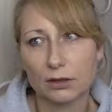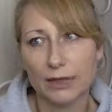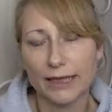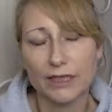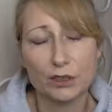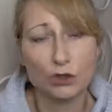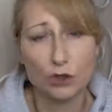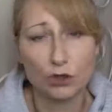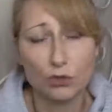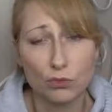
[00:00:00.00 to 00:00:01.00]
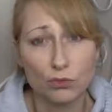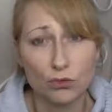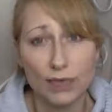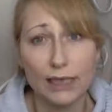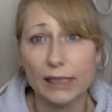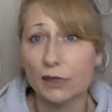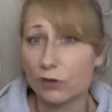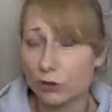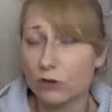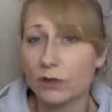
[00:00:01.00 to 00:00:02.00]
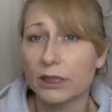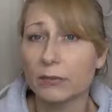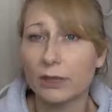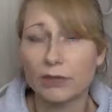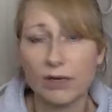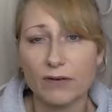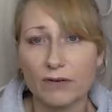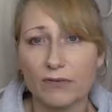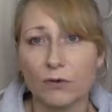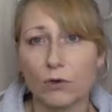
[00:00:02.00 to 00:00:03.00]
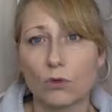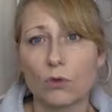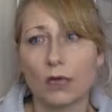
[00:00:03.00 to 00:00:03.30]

things you should really, truly be grateful for.